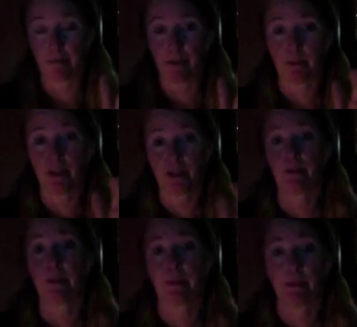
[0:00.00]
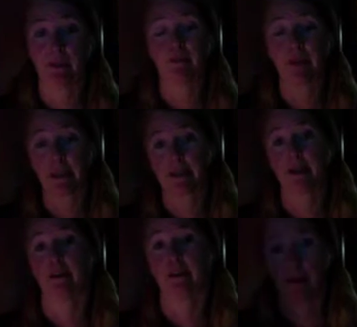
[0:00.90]
be punching people in the face kind
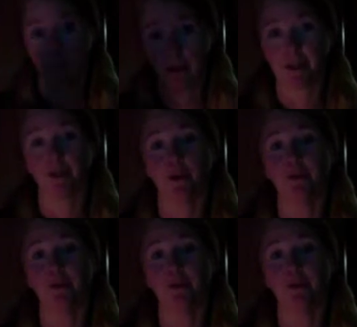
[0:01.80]
of thing, but, you know,